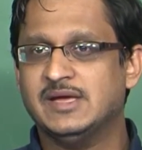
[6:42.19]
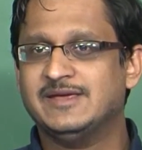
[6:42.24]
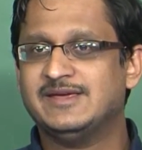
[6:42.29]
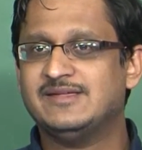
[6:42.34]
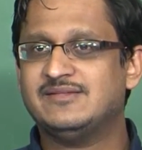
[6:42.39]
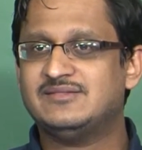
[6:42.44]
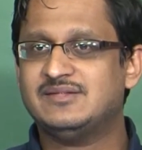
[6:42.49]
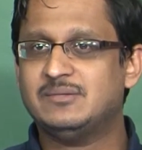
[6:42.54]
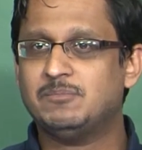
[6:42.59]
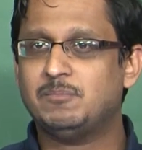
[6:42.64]

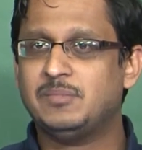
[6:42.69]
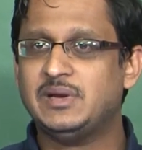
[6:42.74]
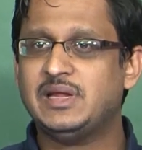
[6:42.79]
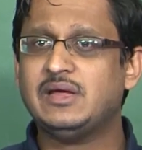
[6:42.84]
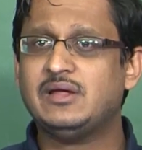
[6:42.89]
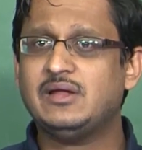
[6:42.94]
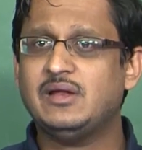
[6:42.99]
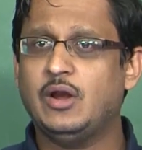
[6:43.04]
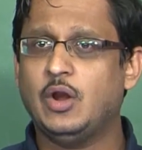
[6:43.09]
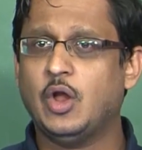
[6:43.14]
is
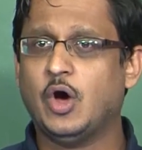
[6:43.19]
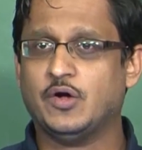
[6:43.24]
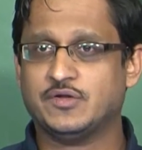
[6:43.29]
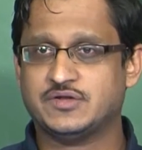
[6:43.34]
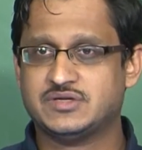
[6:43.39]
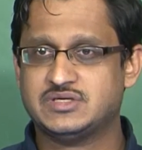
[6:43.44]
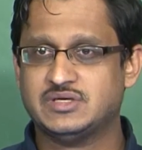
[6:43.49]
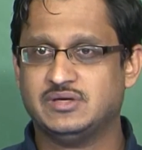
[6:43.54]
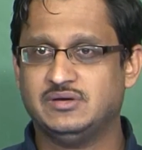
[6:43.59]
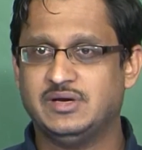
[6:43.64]
simply
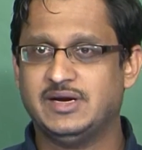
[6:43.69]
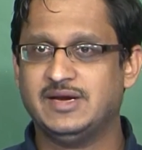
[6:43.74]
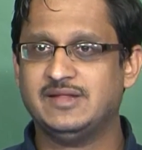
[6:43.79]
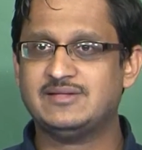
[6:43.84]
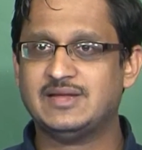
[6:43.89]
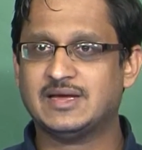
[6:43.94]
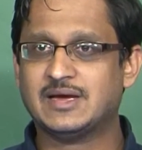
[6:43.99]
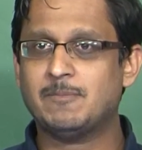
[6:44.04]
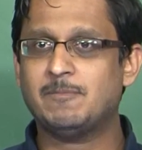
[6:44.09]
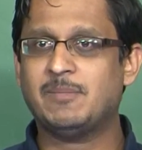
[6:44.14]
lost. It is
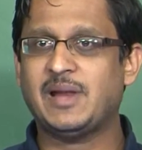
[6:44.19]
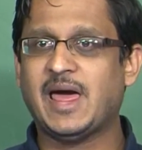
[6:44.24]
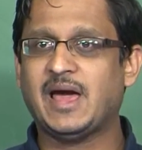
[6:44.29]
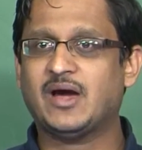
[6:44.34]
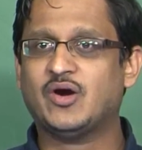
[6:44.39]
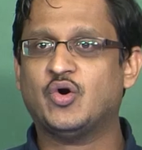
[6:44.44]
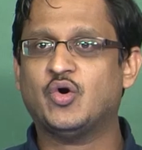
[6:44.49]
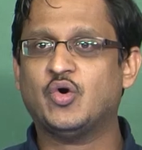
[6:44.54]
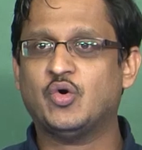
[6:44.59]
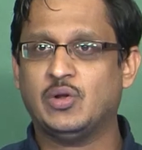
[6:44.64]
like a
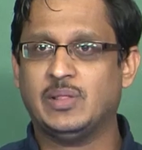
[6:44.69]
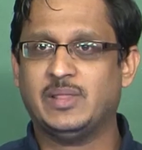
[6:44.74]
black hole.